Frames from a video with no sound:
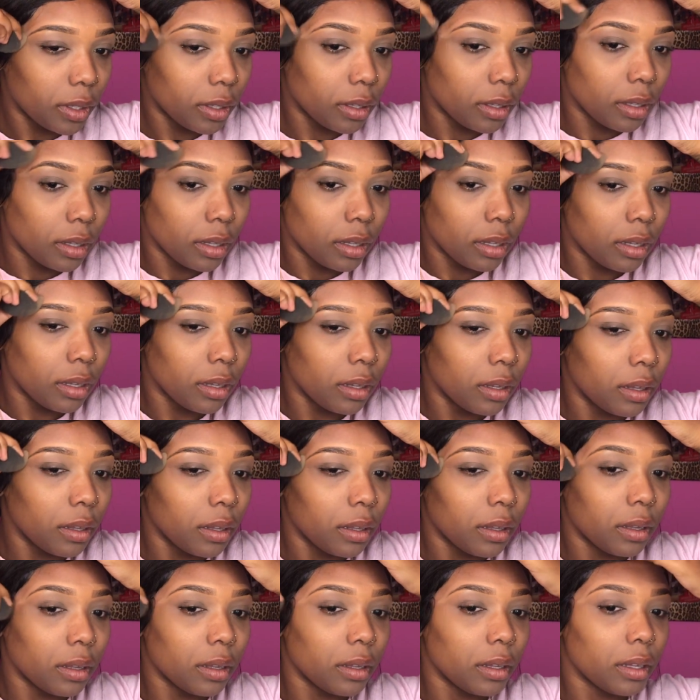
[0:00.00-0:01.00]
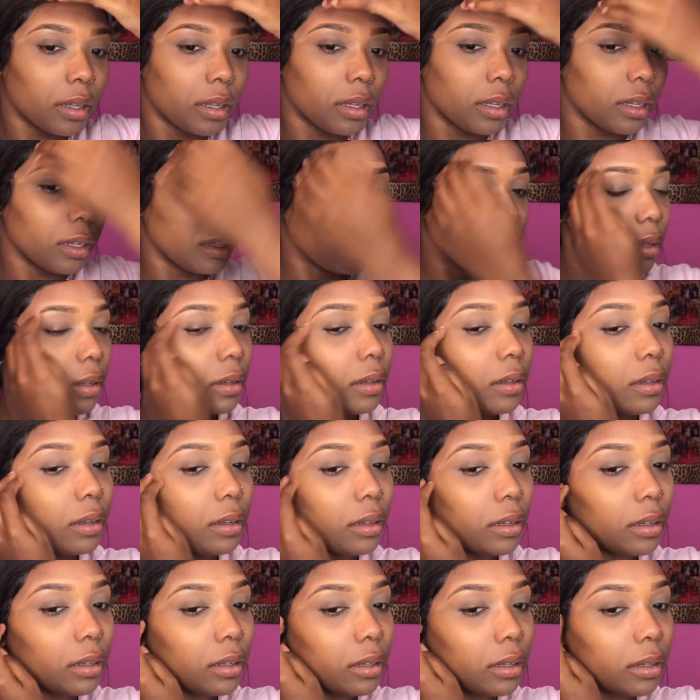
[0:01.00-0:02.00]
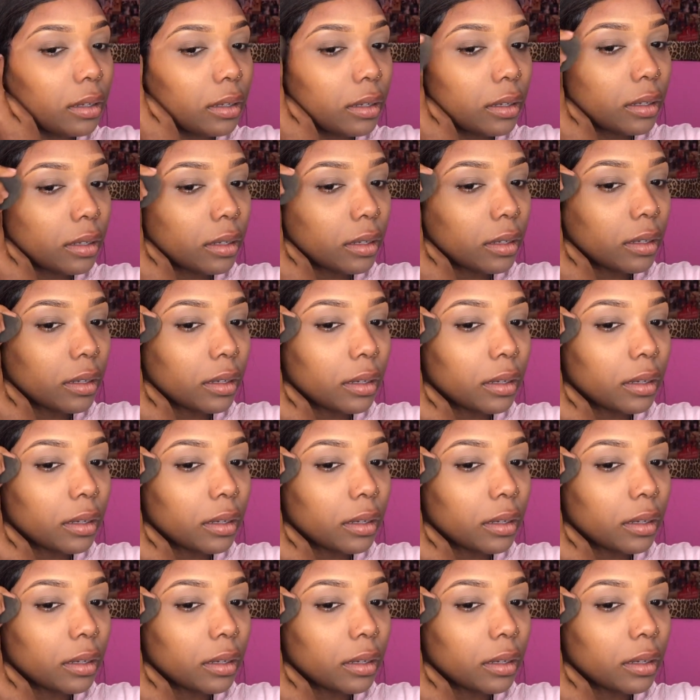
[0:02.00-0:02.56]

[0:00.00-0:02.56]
(silence)